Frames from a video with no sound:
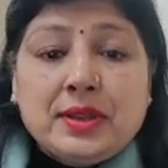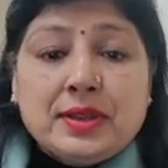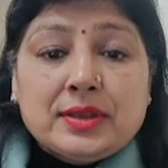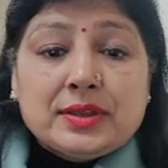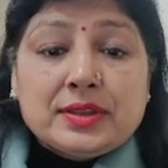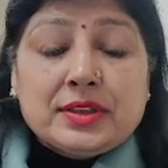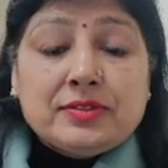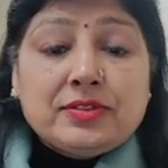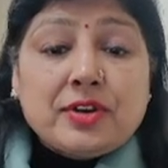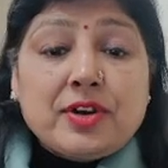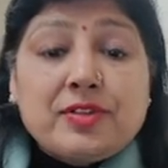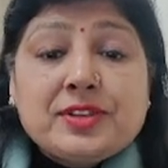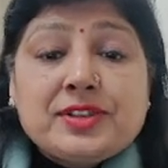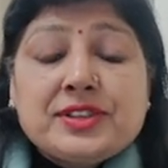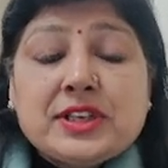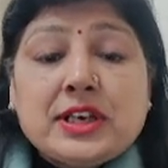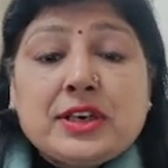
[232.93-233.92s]
The vowel
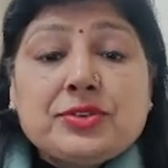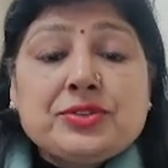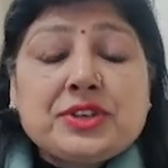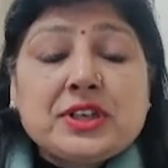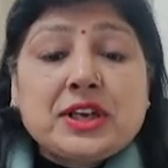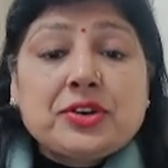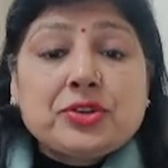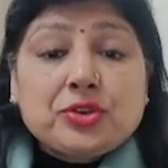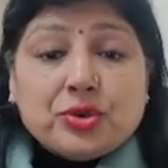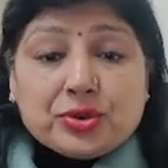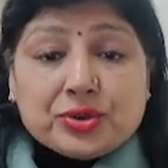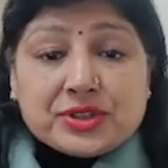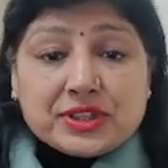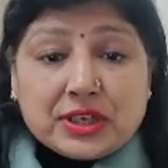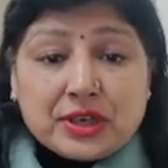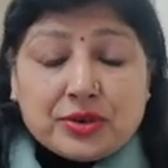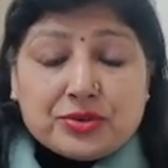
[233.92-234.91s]
sounds are those
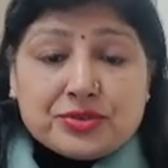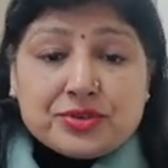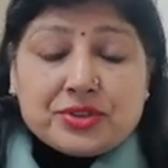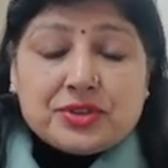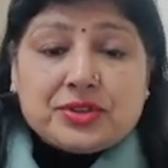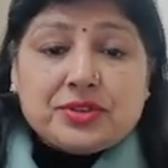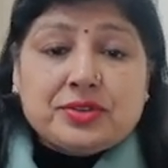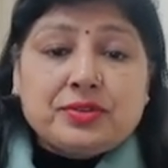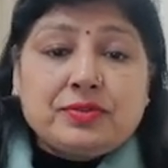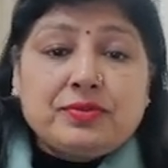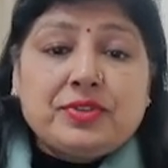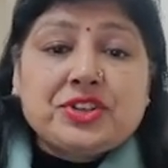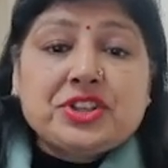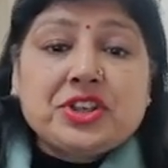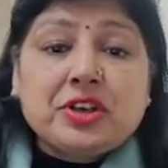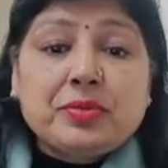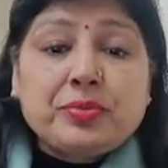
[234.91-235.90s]
sounds which
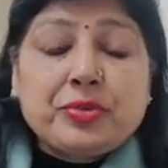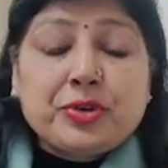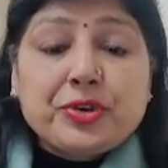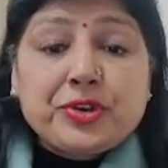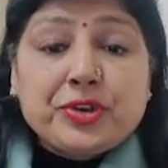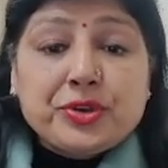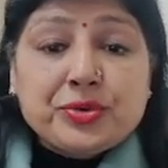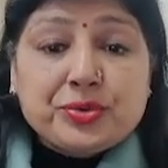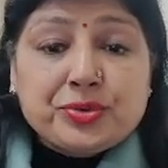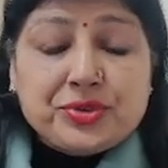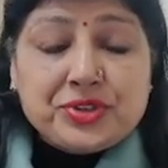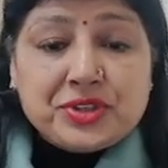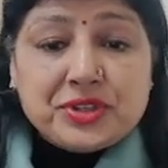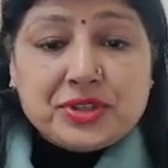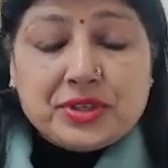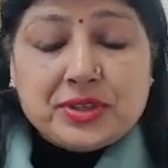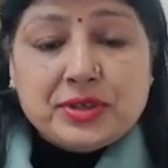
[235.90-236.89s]
are
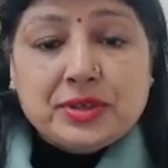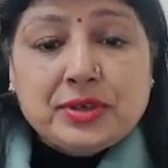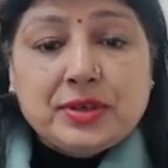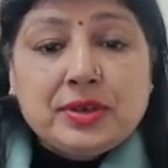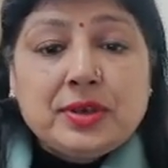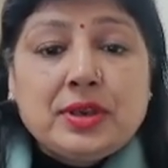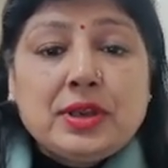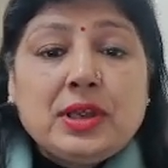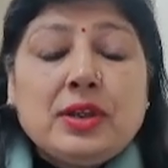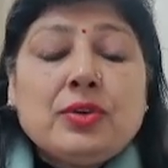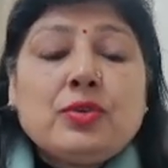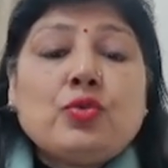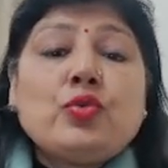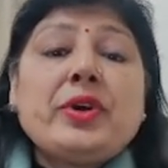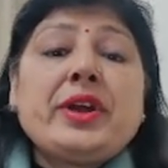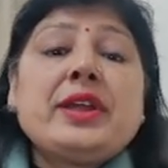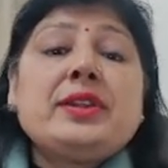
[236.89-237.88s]
produced
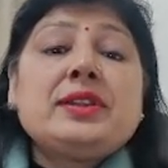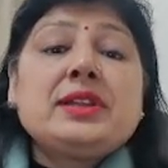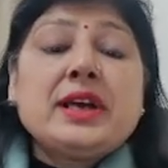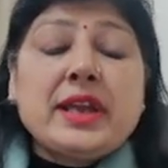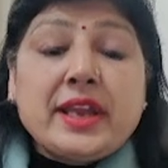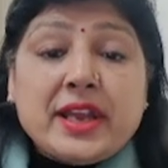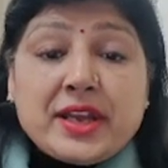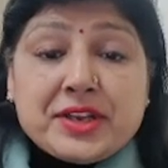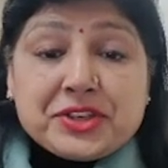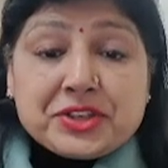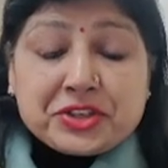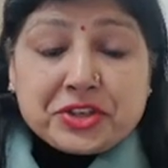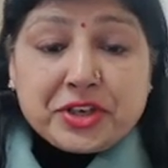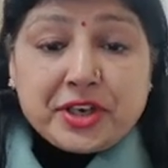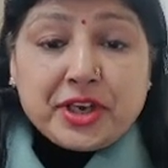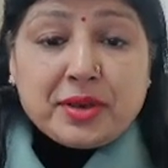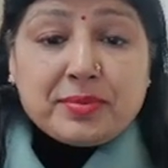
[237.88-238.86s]
when the air
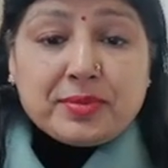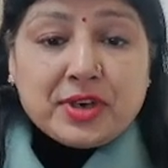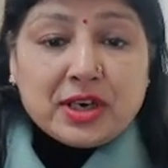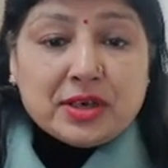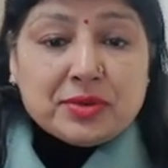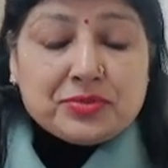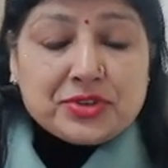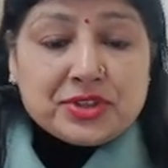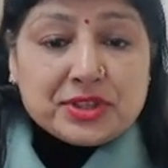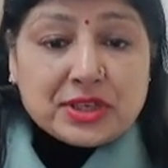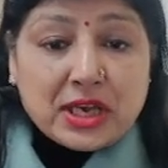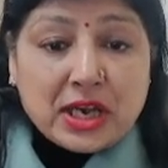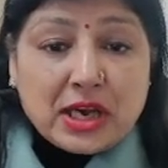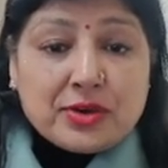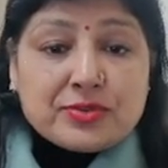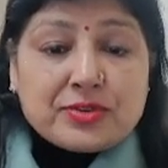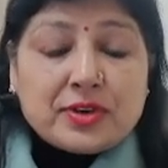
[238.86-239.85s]
stream comes
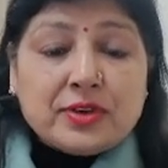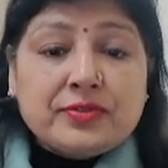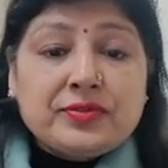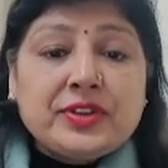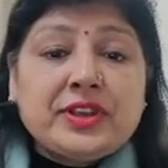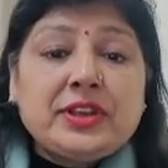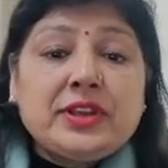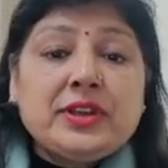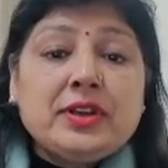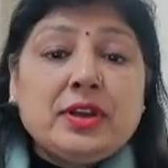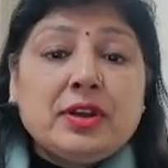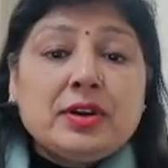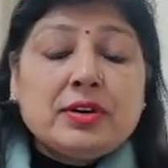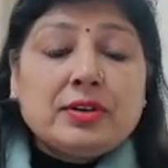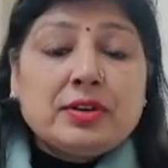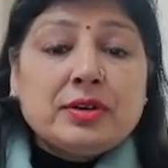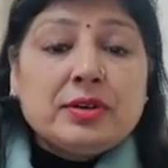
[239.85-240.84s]
out of the
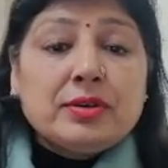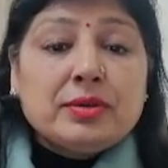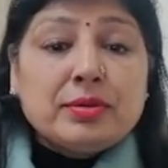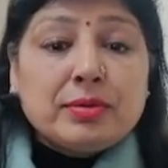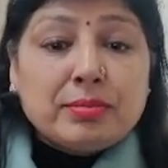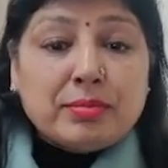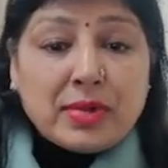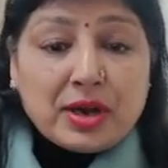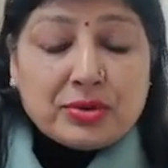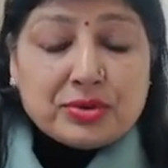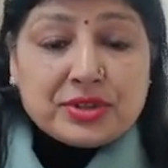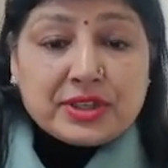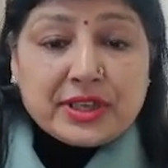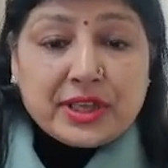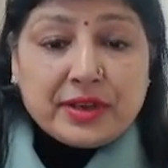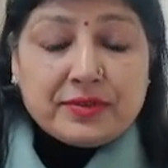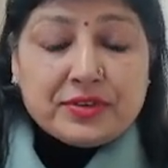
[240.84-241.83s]
mouth
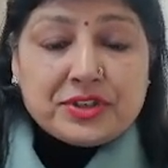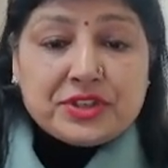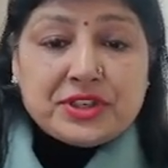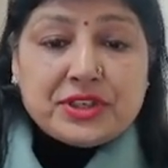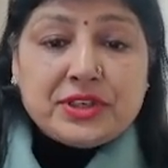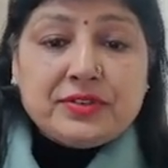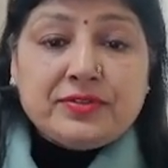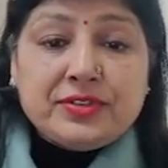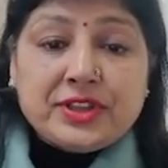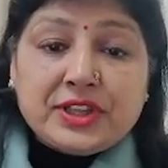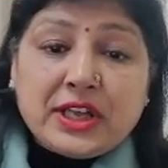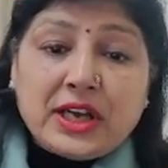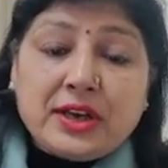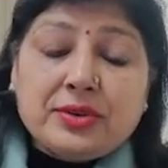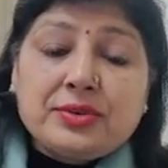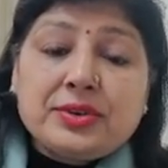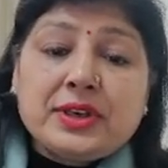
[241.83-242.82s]
cavity without